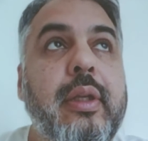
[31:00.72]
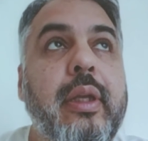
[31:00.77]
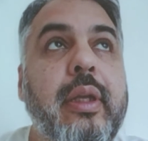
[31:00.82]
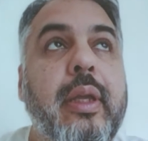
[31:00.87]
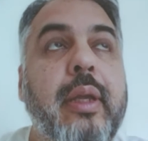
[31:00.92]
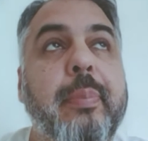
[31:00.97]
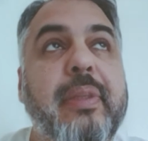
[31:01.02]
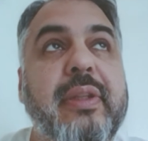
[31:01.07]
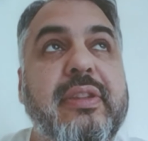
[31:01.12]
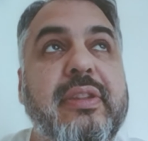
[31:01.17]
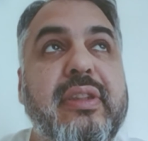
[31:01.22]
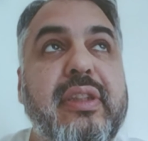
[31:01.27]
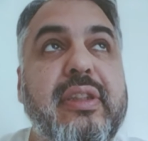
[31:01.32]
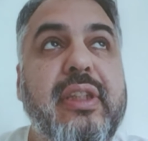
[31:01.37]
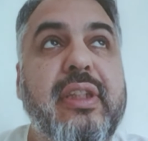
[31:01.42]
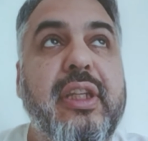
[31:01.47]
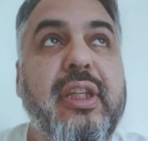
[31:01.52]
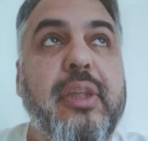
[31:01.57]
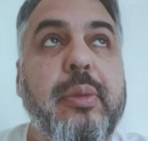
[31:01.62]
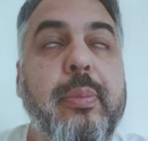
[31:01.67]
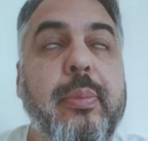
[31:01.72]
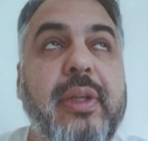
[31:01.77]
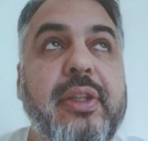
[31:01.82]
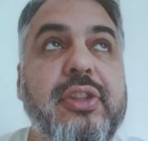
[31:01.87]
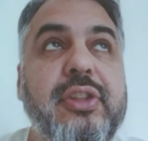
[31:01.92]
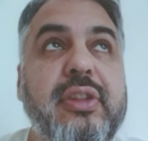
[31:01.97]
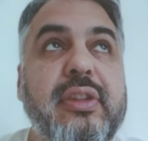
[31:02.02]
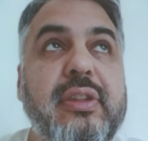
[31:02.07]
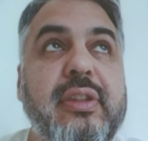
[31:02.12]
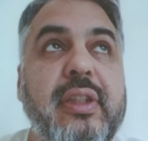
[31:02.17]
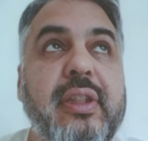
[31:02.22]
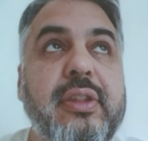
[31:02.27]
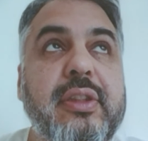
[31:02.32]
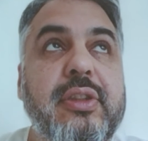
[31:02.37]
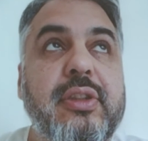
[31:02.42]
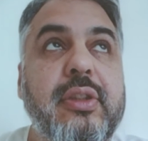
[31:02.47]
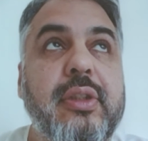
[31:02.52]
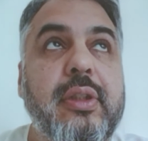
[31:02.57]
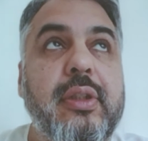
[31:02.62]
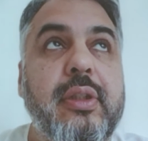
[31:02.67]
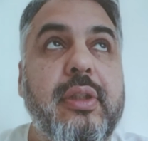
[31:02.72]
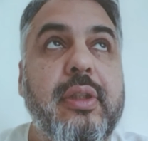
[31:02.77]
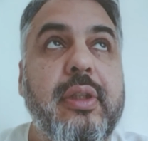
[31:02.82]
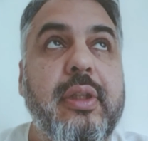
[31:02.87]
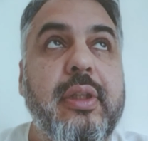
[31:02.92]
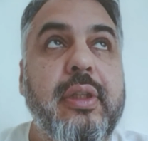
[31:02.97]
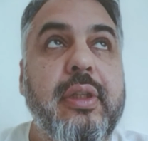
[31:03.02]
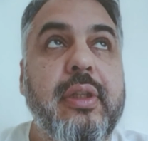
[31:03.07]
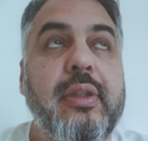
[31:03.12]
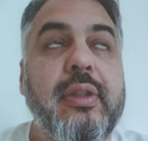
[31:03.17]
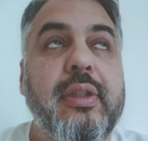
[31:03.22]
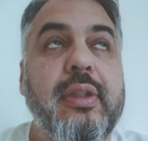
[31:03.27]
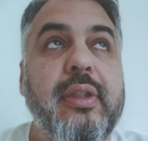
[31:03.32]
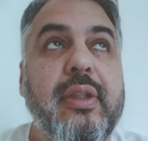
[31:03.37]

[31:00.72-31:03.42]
a business incubation center here. The